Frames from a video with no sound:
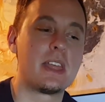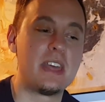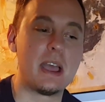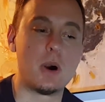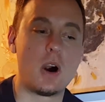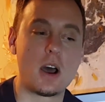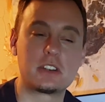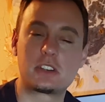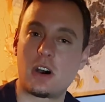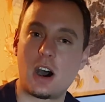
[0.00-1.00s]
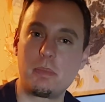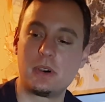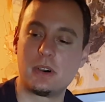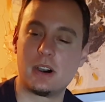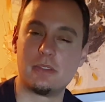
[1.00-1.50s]
them on
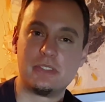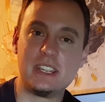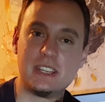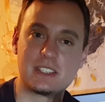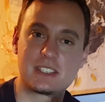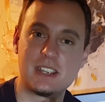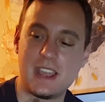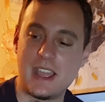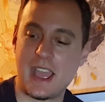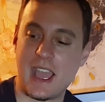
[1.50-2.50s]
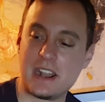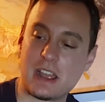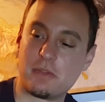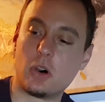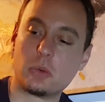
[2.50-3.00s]
top of these. And
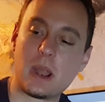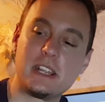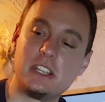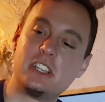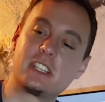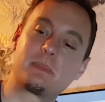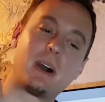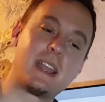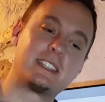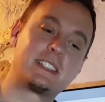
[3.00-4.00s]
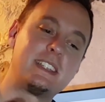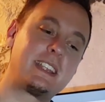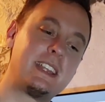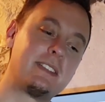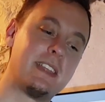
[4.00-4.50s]
I've already, just by
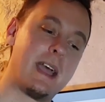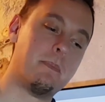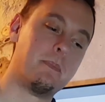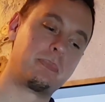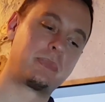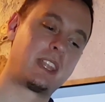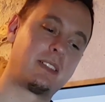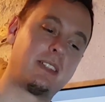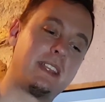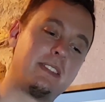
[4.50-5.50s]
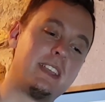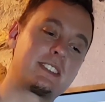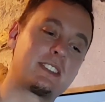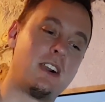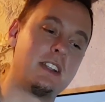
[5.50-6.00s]
sticking them like
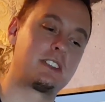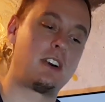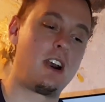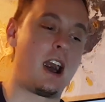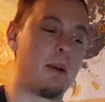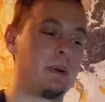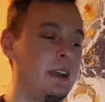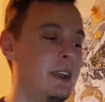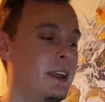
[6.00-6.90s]
this on top,